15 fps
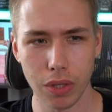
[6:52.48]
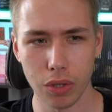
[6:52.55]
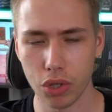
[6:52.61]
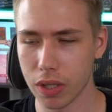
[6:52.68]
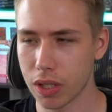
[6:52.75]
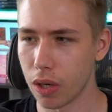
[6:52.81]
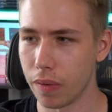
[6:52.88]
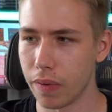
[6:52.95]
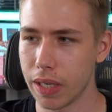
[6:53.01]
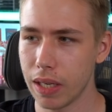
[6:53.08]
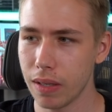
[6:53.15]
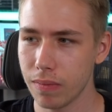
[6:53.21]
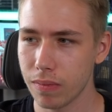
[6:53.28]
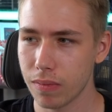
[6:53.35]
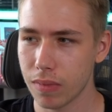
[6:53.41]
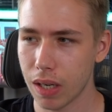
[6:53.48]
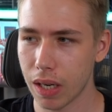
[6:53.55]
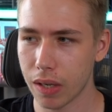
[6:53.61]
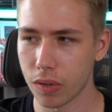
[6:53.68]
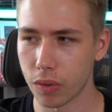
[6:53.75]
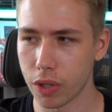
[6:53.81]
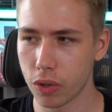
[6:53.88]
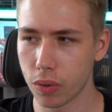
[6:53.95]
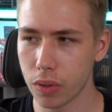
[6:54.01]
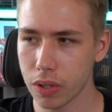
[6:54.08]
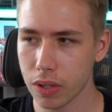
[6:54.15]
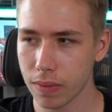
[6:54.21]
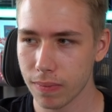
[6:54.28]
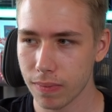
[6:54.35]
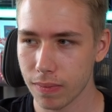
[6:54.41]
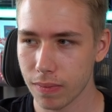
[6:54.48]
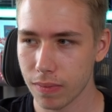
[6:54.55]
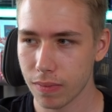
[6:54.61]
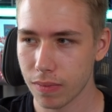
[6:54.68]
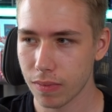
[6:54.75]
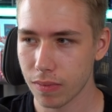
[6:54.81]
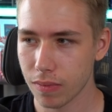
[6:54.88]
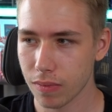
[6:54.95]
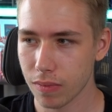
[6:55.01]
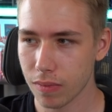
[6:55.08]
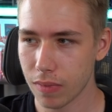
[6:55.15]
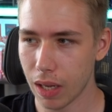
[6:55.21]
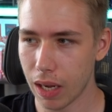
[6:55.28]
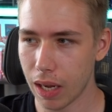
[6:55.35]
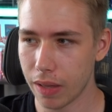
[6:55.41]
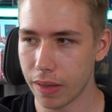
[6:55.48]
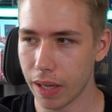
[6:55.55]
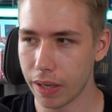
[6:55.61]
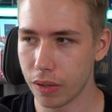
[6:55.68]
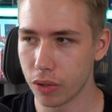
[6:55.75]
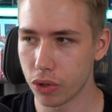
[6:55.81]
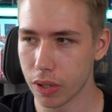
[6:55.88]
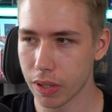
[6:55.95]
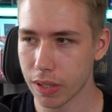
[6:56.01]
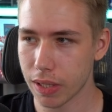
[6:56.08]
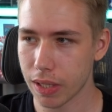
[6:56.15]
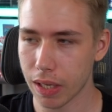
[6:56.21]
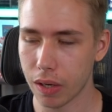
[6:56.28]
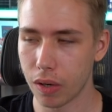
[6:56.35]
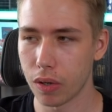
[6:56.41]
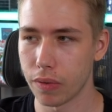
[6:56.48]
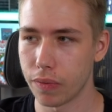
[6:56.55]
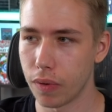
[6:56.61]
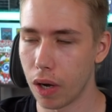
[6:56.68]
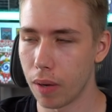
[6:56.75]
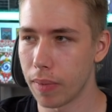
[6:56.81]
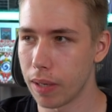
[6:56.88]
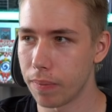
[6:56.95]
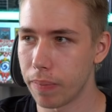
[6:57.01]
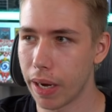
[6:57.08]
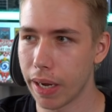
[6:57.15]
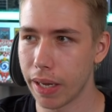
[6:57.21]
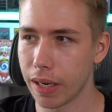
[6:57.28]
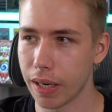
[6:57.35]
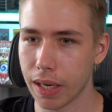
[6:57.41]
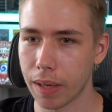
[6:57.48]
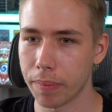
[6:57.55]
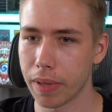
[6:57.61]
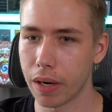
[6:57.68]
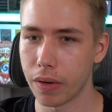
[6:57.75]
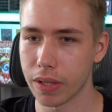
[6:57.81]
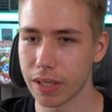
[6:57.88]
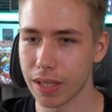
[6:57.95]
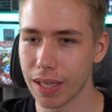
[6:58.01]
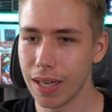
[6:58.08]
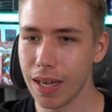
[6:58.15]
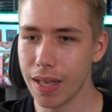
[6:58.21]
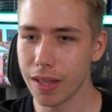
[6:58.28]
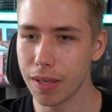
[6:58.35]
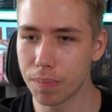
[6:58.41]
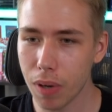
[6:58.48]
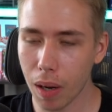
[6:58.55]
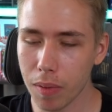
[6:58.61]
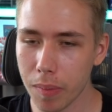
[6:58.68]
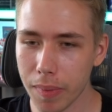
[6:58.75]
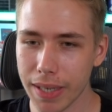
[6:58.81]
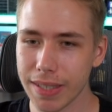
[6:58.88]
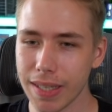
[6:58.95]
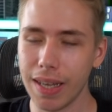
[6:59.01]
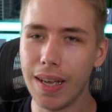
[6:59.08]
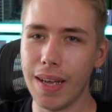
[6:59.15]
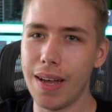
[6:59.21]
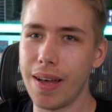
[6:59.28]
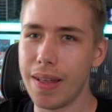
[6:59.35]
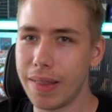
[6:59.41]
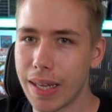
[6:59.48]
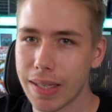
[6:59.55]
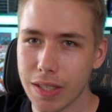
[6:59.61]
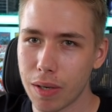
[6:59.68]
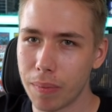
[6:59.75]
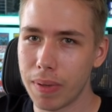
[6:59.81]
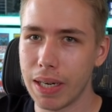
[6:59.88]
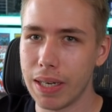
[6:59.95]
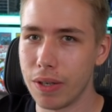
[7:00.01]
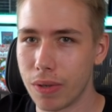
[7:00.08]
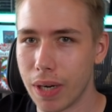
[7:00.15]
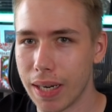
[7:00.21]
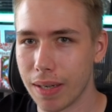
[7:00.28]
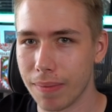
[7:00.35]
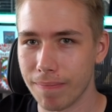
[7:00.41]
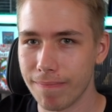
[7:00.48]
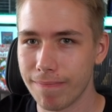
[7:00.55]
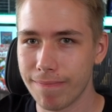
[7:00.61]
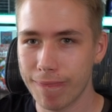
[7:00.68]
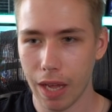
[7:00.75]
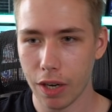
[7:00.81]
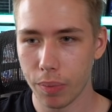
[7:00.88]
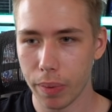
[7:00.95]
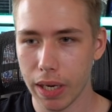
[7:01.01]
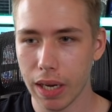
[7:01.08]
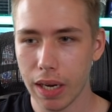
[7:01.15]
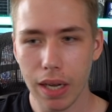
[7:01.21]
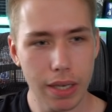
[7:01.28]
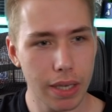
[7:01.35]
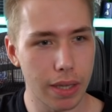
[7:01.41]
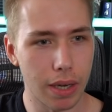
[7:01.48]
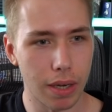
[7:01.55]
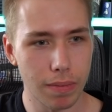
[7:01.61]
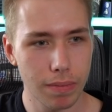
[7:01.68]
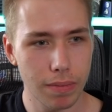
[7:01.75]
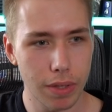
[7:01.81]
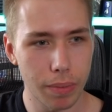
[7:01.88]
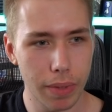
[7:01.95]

You just go over here, click on recruit, and then you just click on confirm and buy an in-game character. The problem is that's completely random. And we get lucky though, and